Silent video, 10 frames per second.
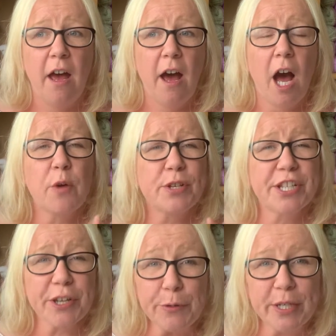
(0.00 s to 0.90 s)
I was
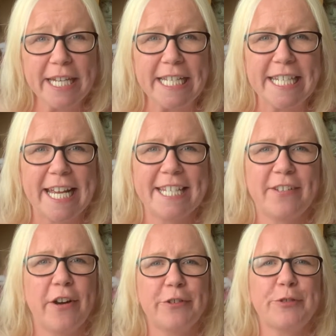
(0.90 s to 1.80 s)
so keen to get
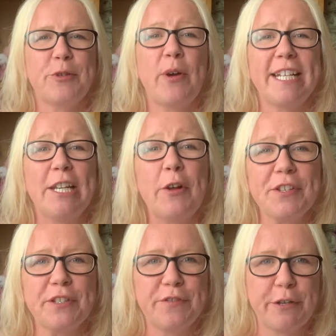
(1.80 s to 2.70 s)
started on trying
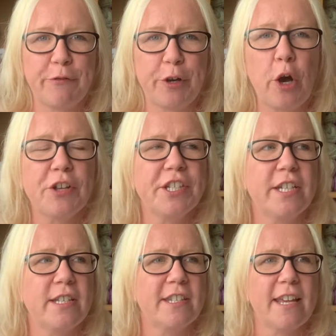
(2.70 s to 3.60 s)
lots of different
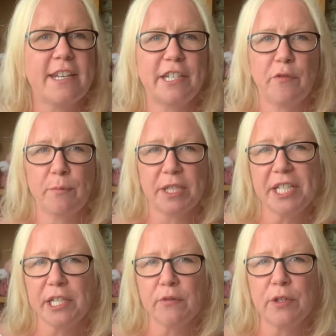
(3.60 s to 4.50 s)
cottons and different
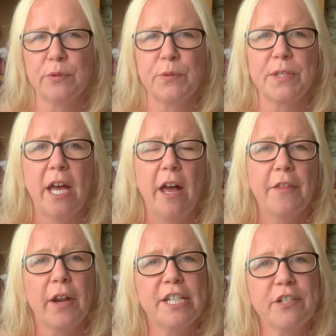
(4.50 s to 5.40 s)
materials
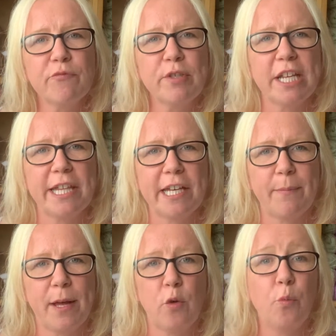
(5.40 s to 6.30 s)
that I didn't really think
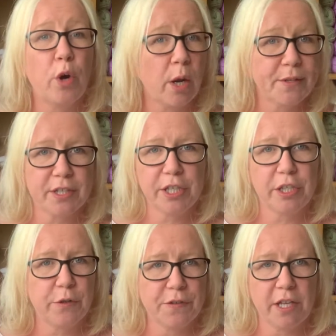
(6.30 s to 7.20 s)
about what I was going to
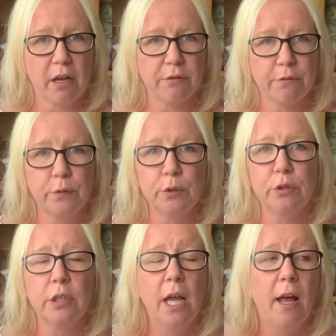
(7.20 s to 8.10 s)
use the yarn
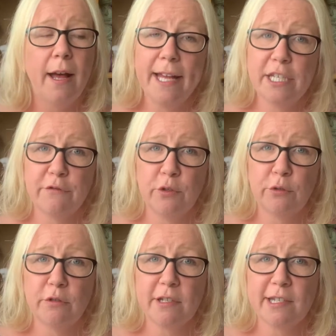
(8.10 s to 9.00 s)
for, and of
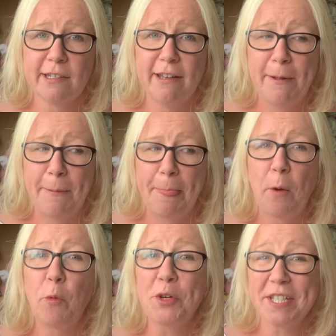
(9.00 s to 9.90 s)
course
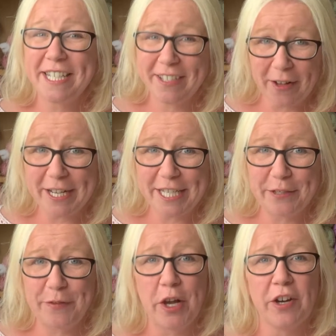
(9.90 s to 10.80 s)
what size
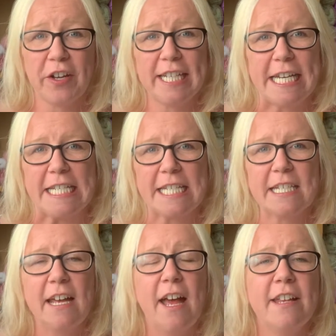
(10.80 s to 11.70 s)
of yarn I needed.
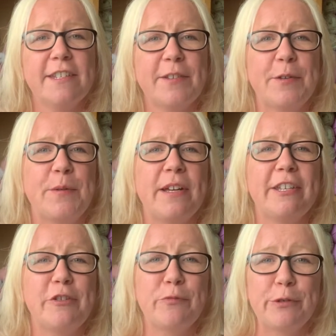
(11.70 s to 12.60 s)
So
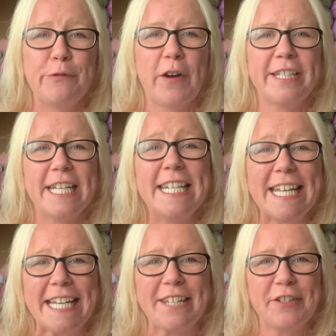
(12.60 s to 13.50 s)
you will find a
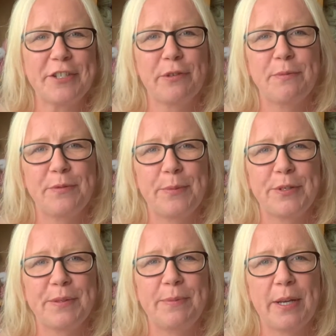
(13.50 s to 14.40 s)
link in the description
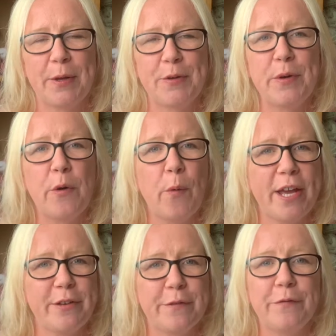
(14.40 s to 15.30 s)
box below where
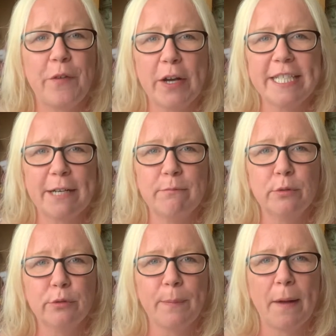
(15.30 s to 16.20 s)
you can find out
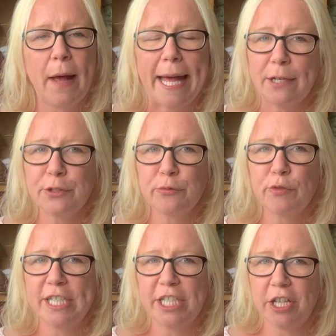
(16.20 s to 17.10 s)
more about how to
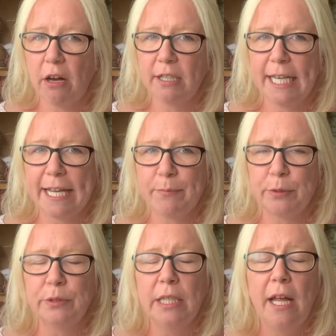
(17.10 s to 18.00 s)
read a yarn
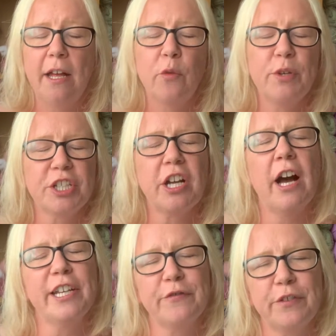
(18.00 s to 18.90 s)
label, which
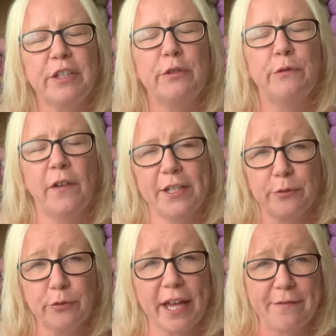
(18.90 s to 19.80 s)
you'll find
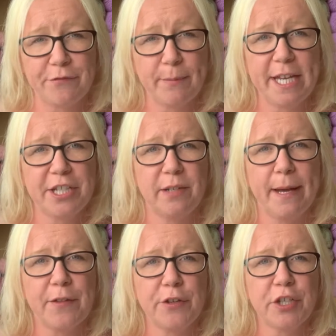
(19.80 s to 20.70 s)
all that information about
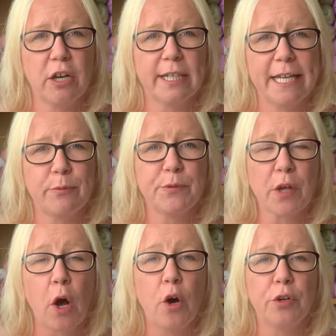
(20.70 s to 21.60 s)
those yarn labels
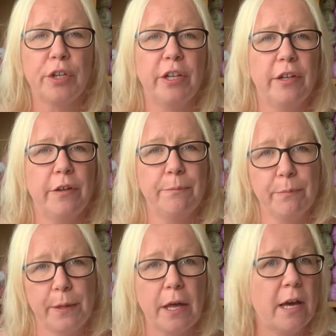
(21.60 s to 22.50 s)
on
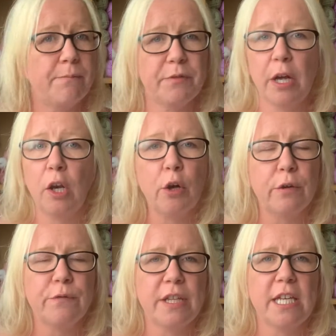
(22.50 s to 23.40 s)
a lot
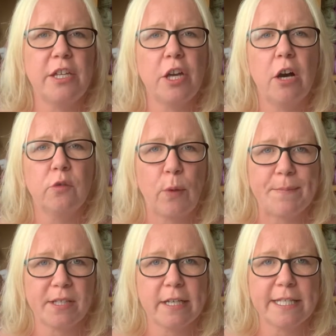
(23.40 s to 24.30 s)
of the yarn
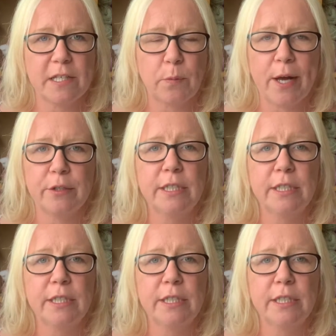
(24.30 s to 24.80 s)
websites as well.